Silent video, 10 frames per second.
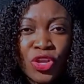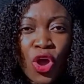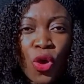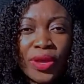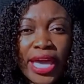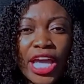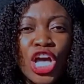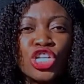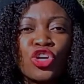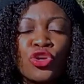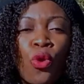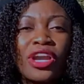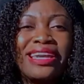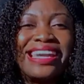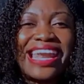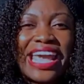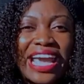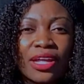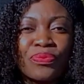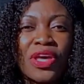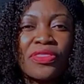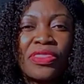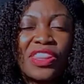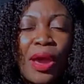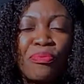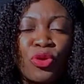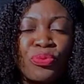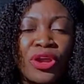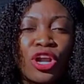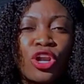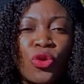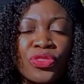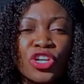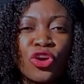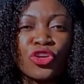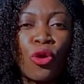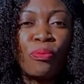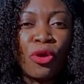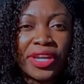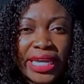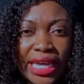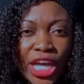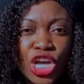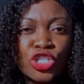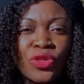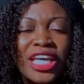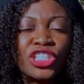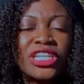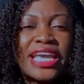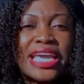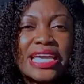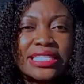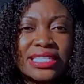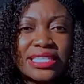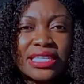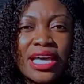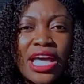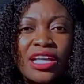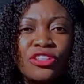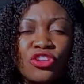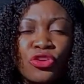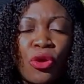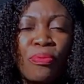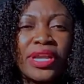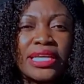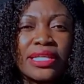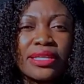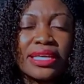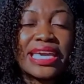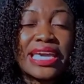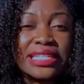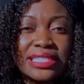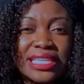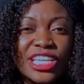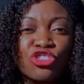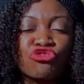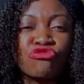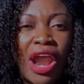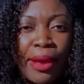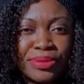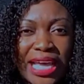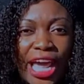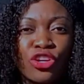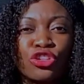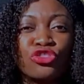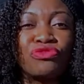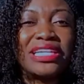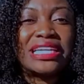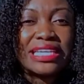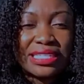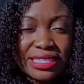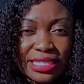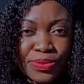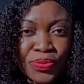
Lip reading: Okay, so you want to layer the appropriate clothing on your body so that heat, your body heat is trapped and not released.